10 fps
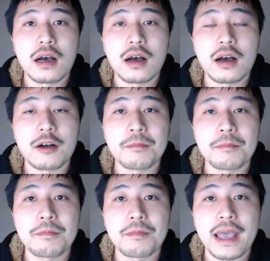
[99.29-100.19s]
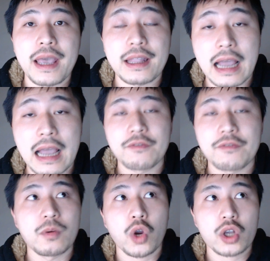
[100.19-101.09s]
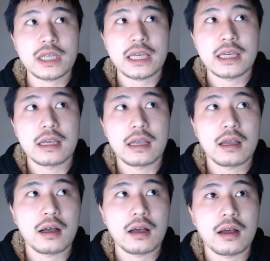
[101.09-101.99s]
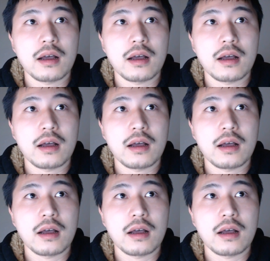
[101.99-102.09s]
Um, and I've worked uh,